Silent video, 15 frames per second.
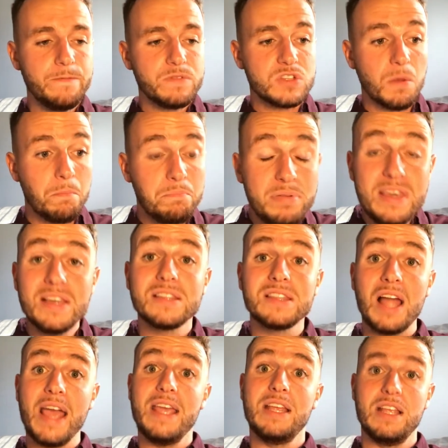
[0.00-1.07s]
to be a
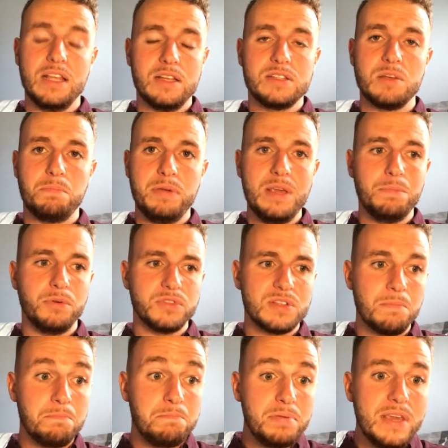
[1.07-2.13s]
light to people, to
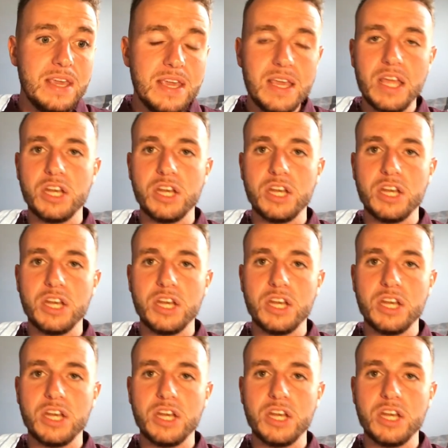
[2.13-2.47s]
be